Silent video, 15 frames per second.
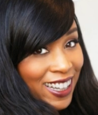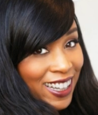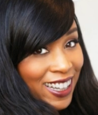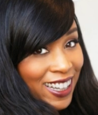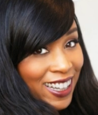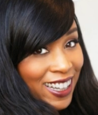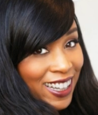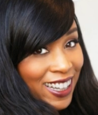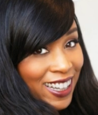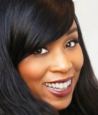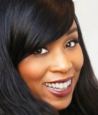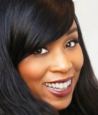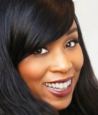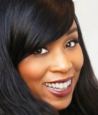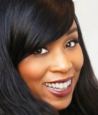
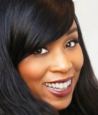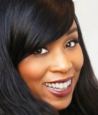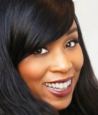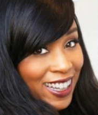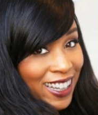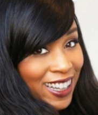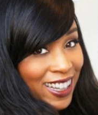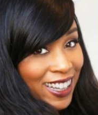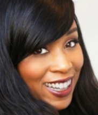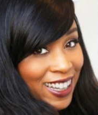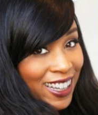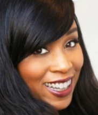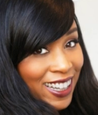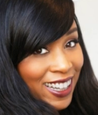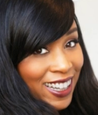
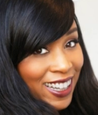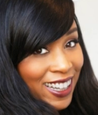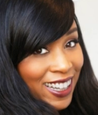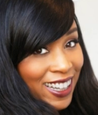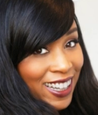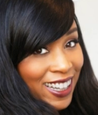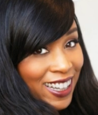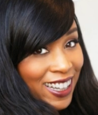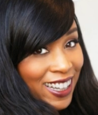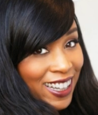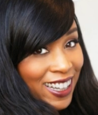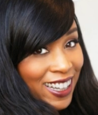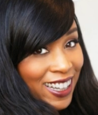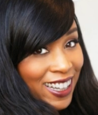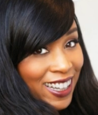
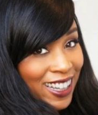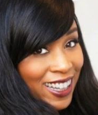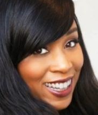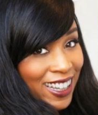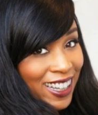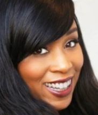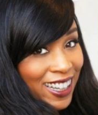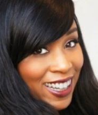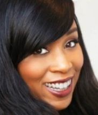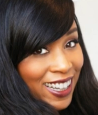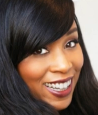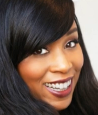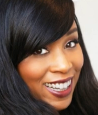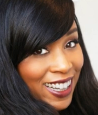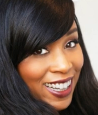
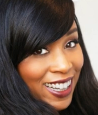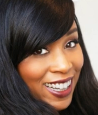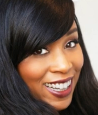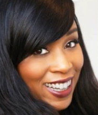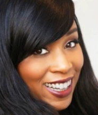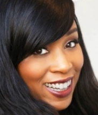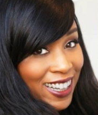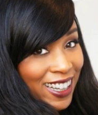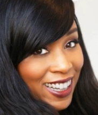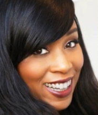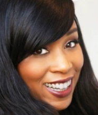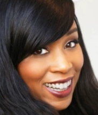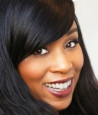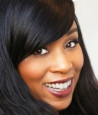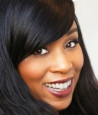
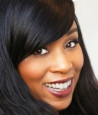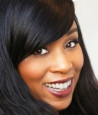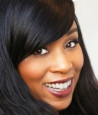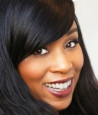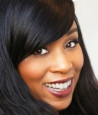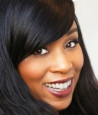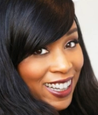The face doesn't move, so there is nothing to read.